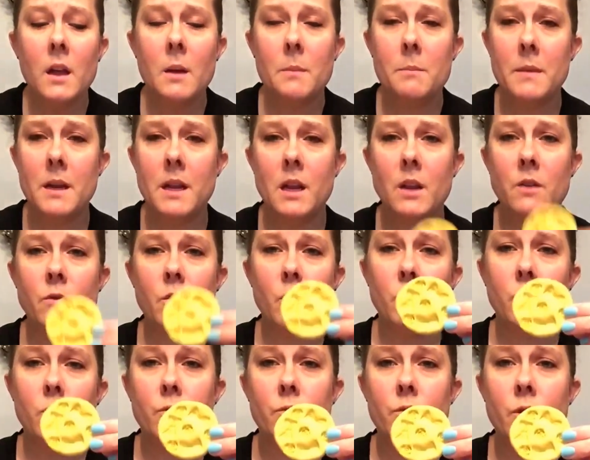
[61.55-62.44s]
mini
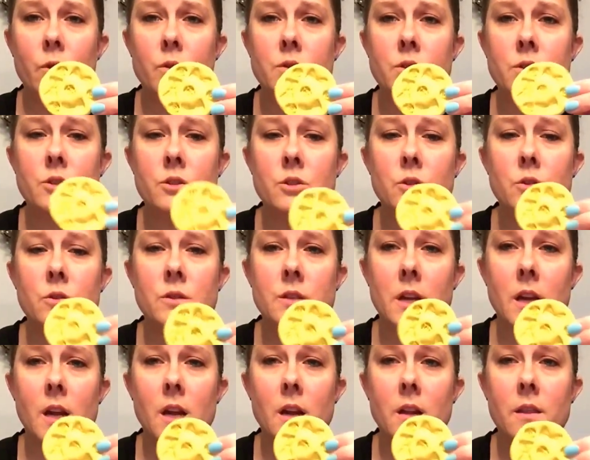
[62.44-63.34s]
roses
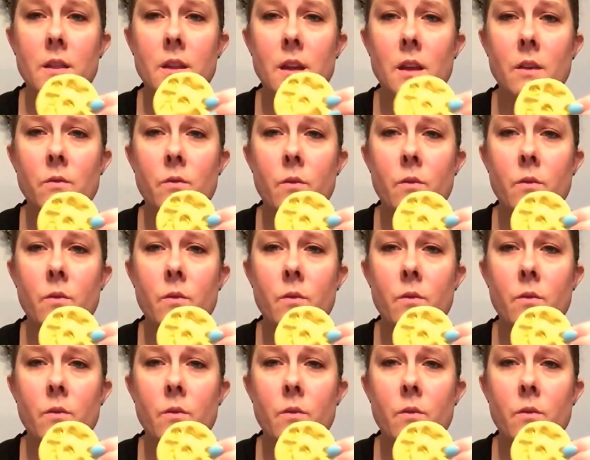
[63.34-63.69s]
using the